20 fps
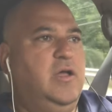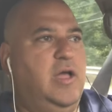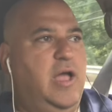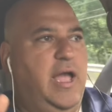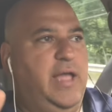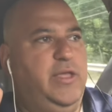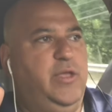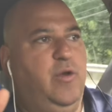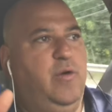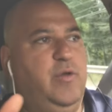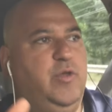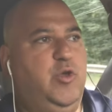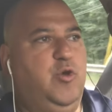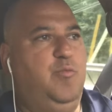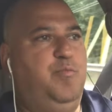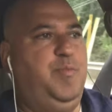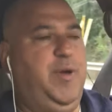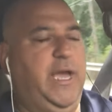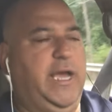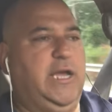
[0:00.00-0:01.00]
and you
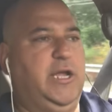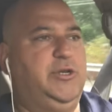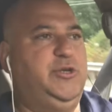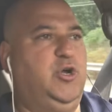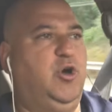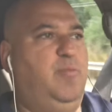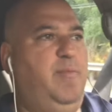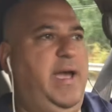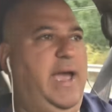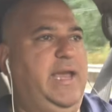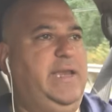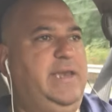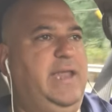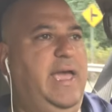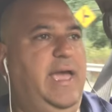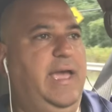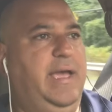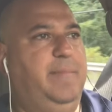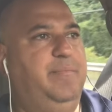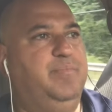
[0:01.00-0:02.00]
pick a domain
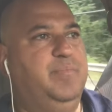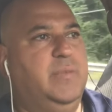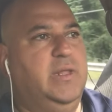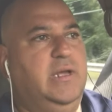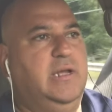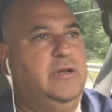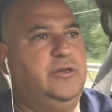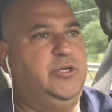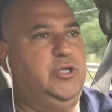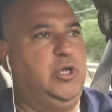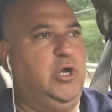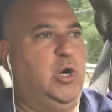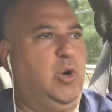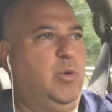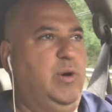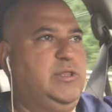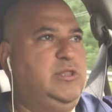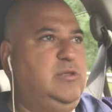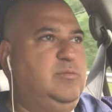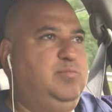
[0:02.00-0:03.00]
name to go
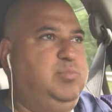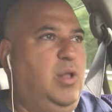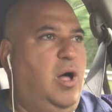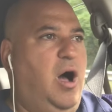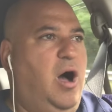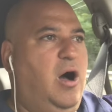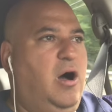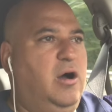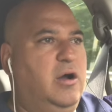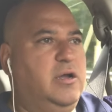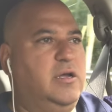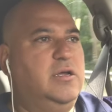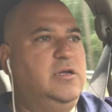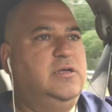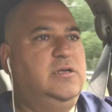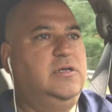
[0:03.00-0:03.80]
with the blog.